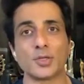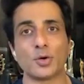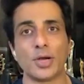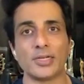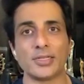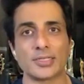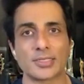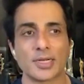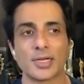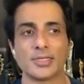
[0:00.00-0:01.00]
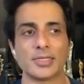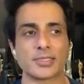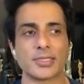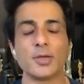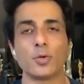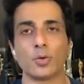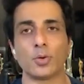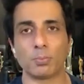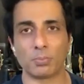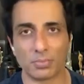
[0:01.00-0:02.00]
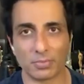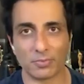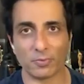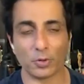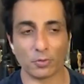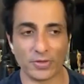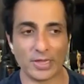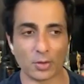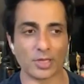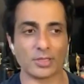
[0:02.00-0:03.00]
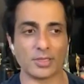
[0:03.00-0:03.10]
And just see. You feel okay.